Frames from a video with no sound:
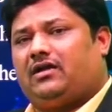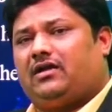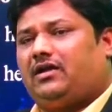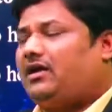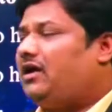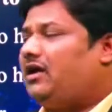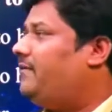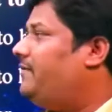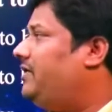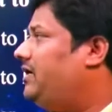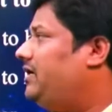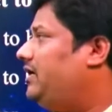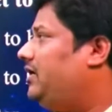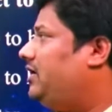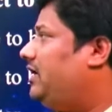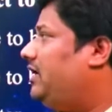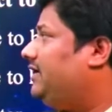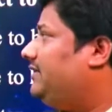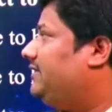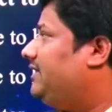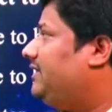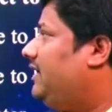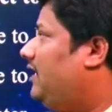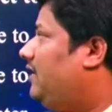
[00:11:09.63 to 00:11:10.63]
coming in
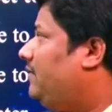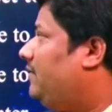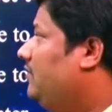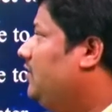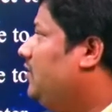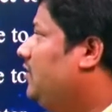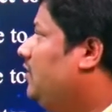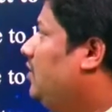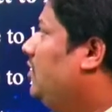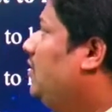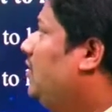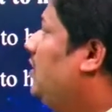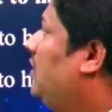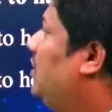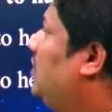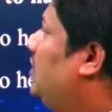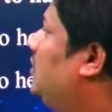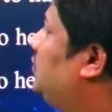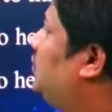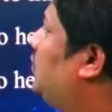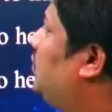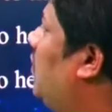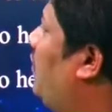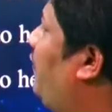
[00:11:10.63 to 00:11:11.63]
exam,
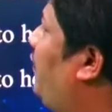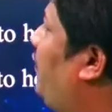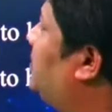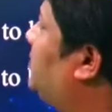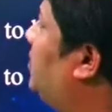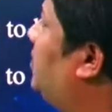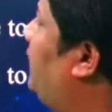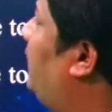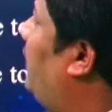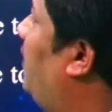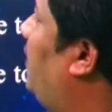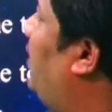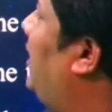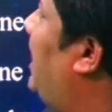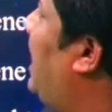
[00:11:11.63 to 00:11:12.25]
so first of all,